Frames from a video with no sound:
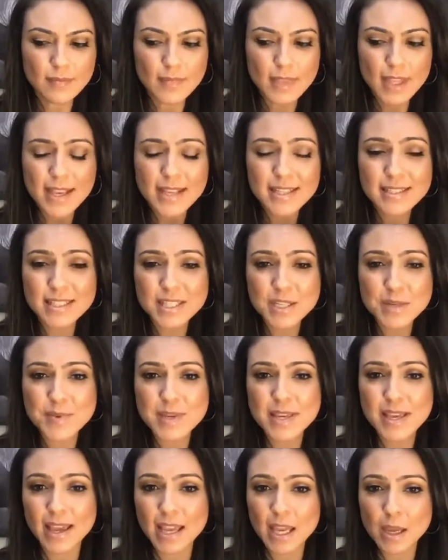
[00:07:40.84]
and to
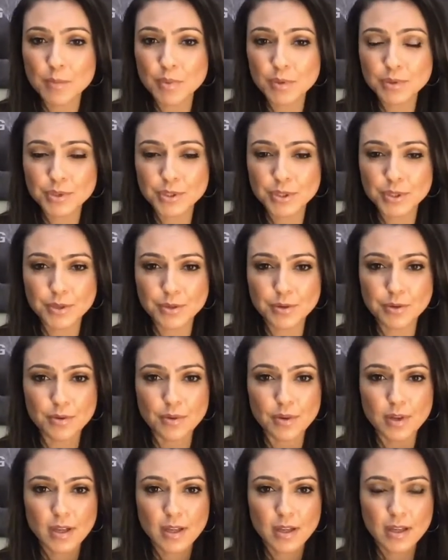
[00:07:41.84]
be able to
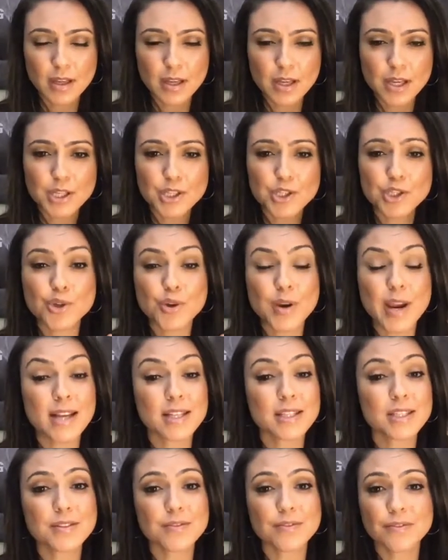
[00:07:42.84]

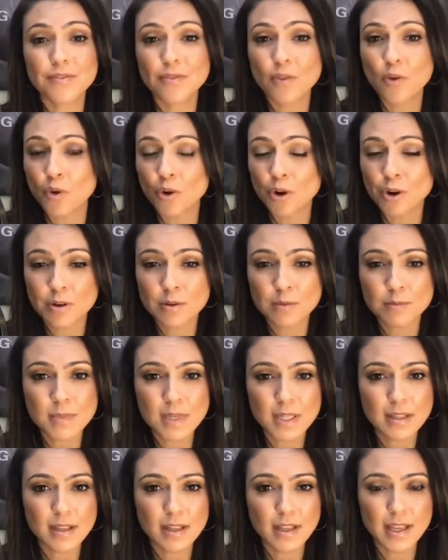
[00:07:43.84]
transform
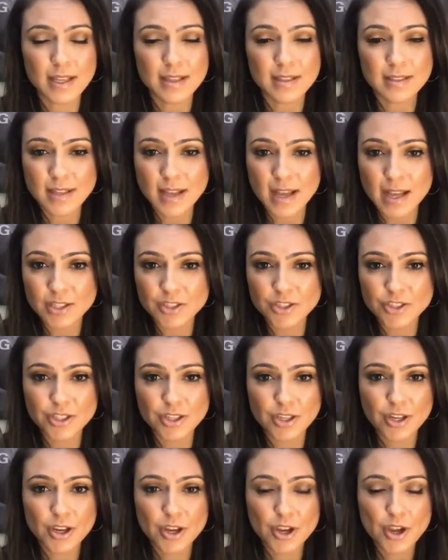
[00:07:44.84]
and touch
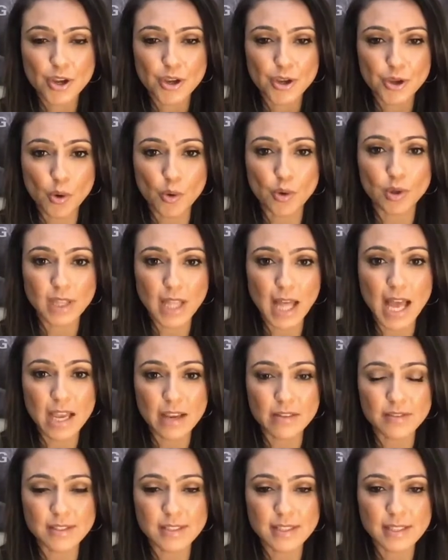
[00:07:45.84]
your
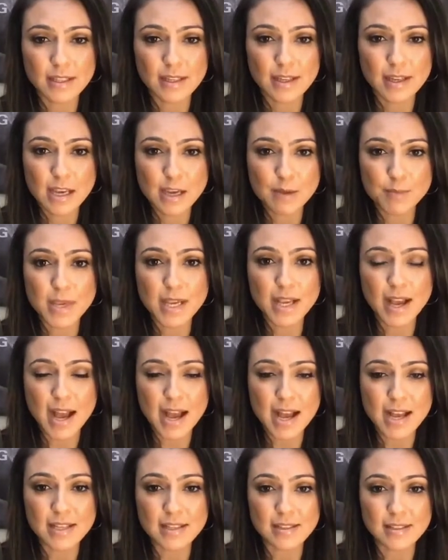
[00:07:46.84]
lives,
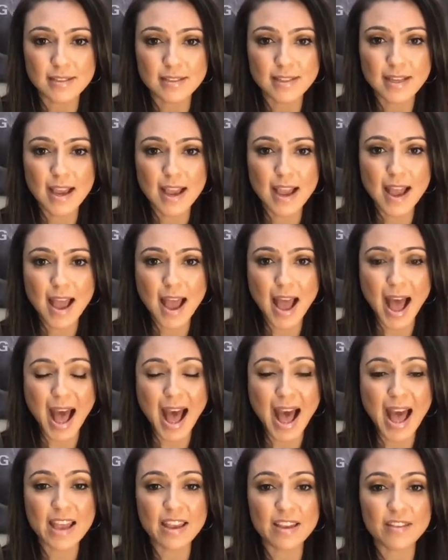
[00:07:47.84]
because
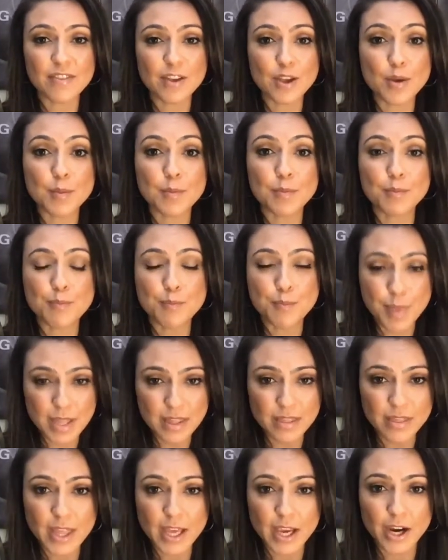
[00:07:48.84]
I've
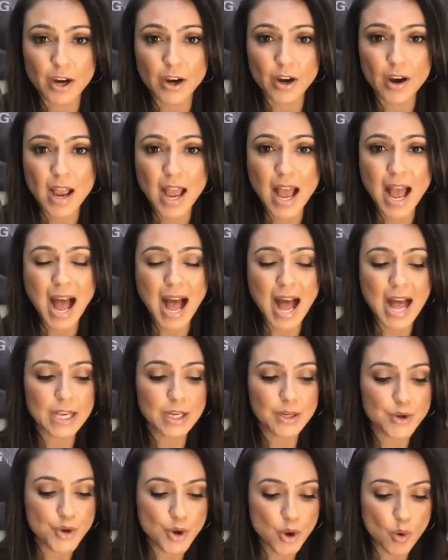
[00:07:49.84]
been there. I
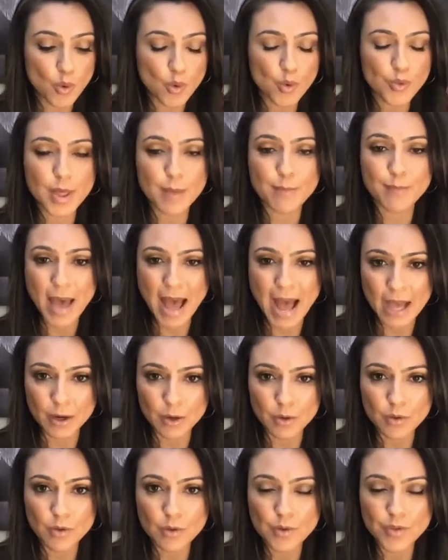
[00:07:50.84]
know the
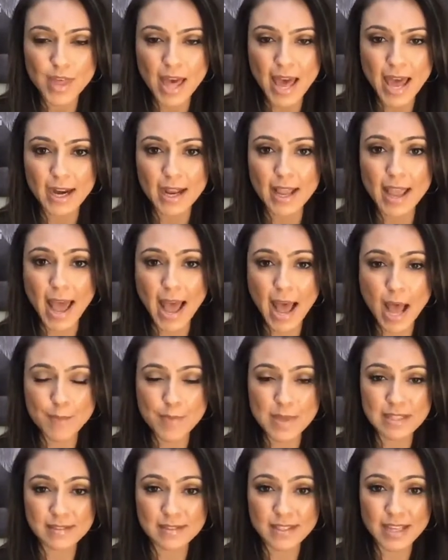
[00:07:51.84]
battle that
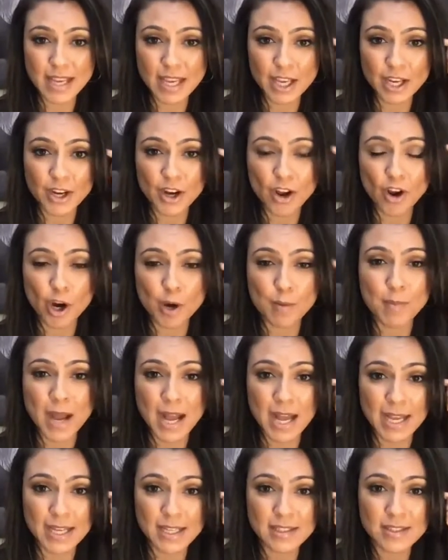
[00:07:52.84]
happens in our
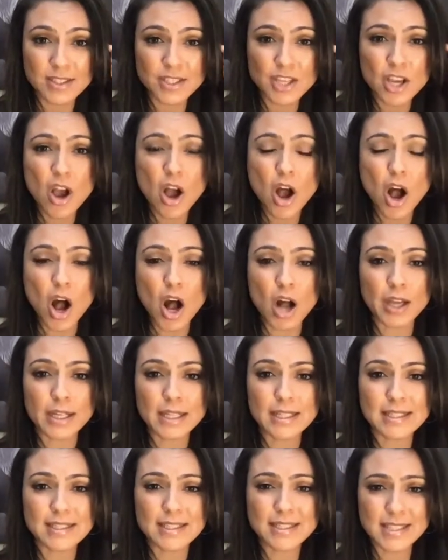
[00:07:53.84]
minds on
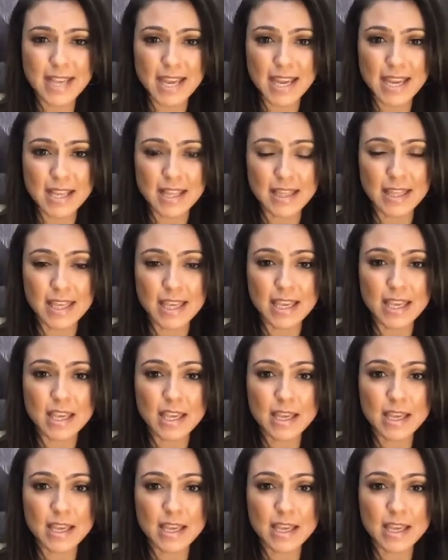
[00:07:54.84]
a daily